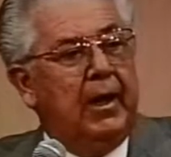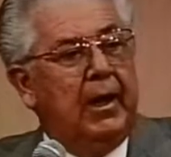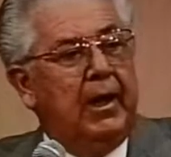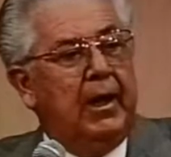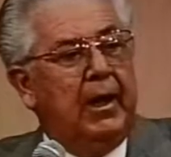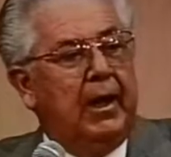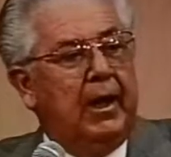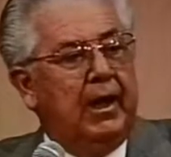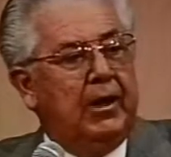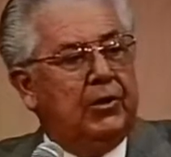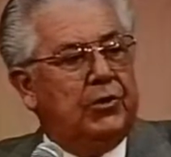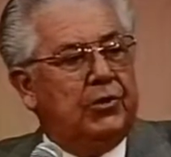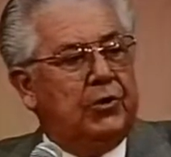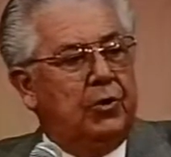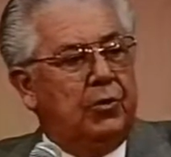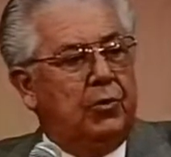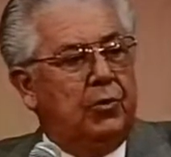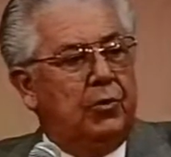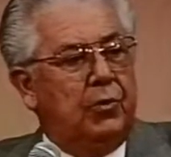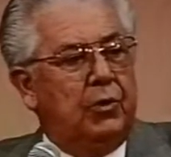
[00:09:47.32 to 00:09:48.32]
And
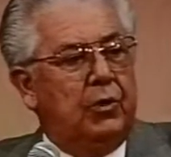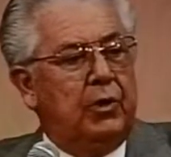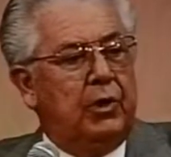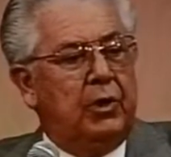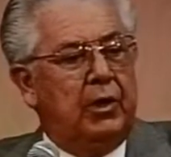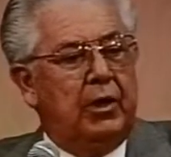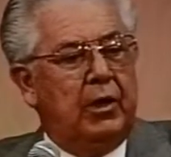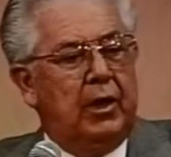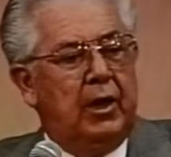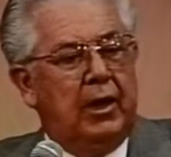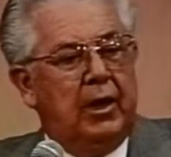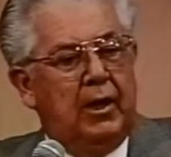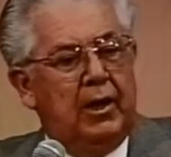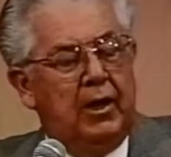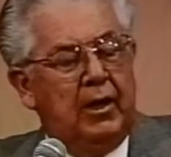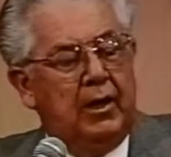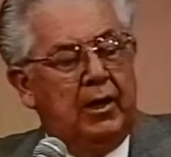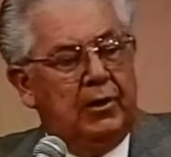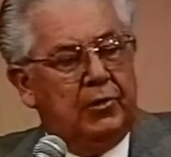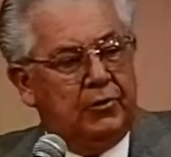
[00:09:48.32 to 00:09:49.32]
so,
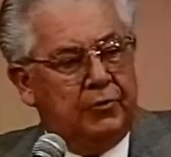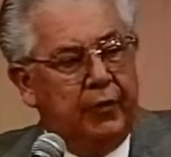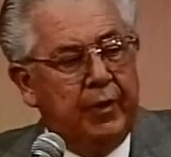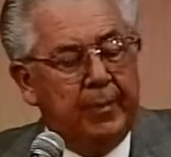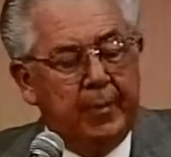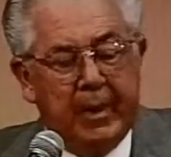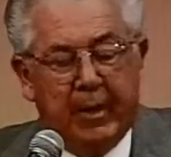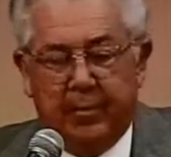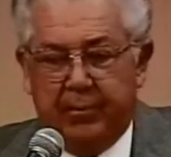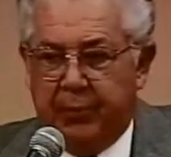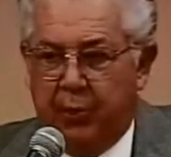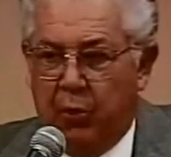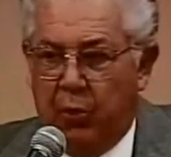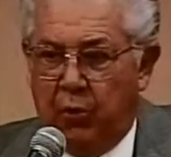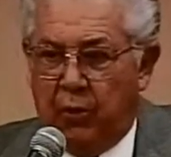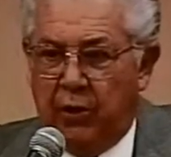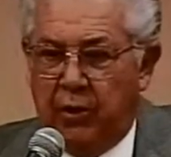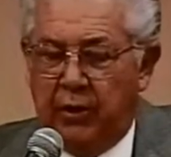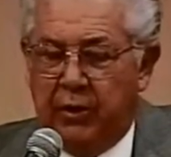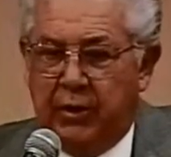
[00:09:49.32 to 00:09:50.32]
extremely
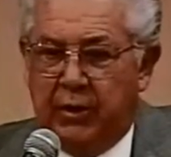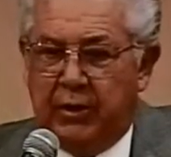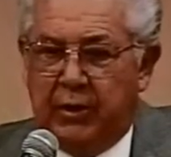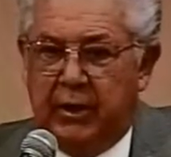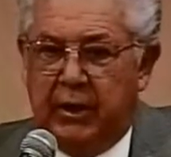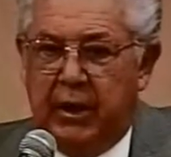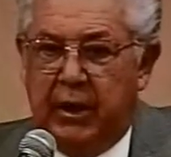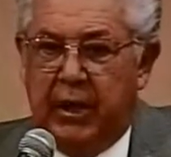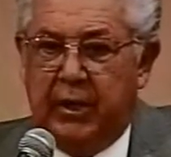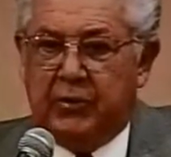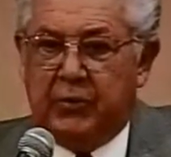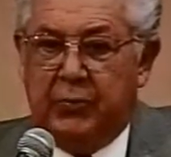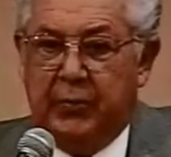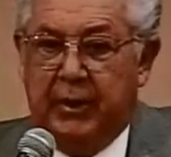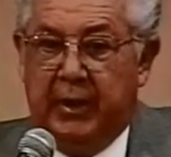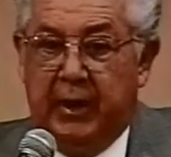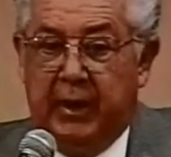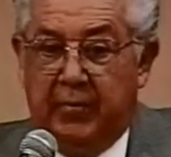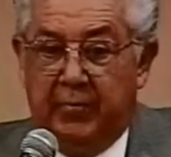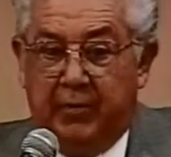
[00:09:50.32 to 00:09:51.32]
important that the House be
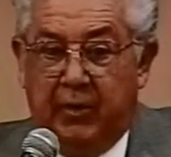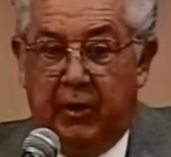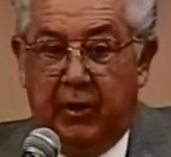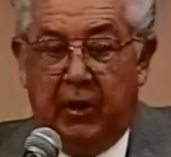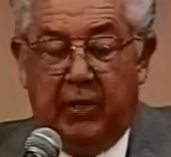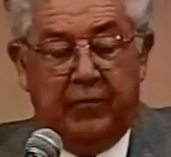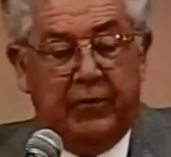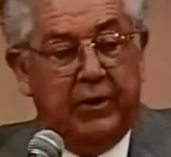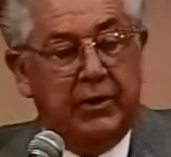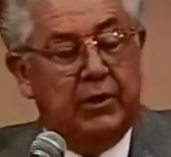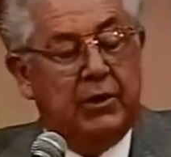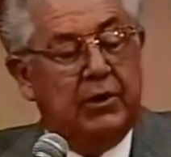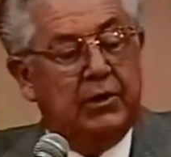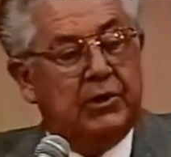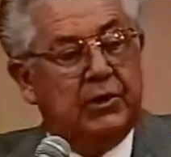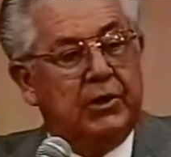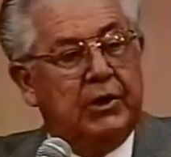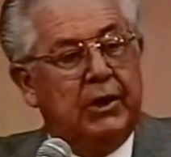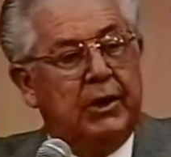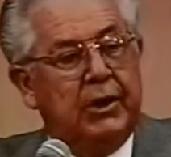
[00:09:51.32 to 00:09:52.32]
involved in this
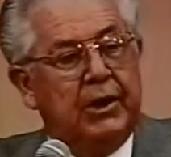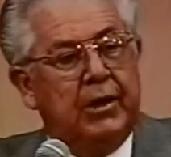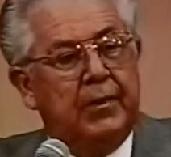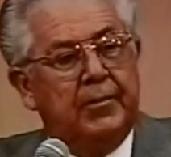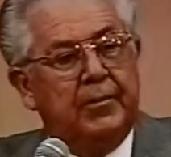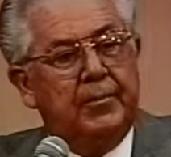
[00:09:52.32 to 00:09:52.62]
study.